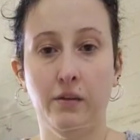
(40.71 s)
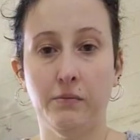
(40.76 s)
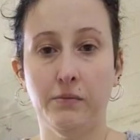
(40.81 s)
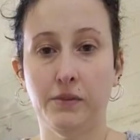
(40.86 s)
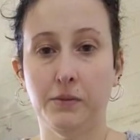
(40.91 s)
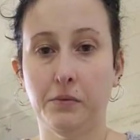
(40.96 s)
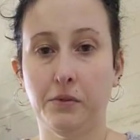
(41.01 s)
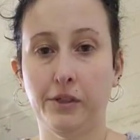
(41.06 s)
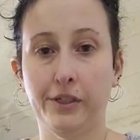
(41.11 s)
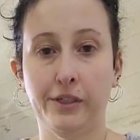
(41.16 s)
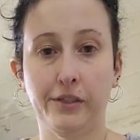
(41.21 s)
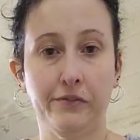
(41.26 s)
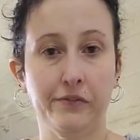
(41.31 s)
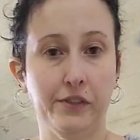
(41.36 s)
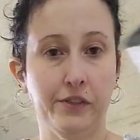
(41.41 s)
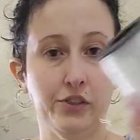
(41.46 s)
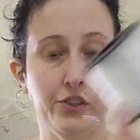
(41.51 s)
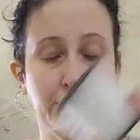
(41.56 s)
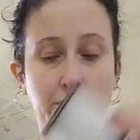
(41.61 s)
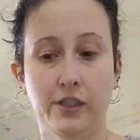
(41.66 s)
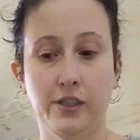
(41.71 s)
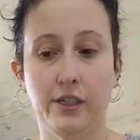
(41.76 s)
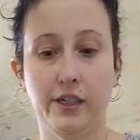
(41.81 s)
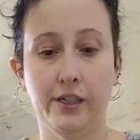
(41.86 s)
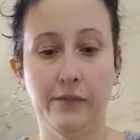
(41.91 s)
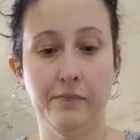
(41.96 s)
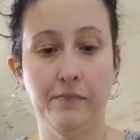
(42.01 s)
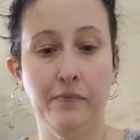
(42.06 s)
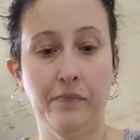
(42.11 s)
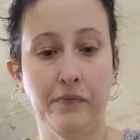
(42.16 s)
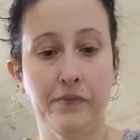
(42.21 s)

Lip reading: some clear fishing line,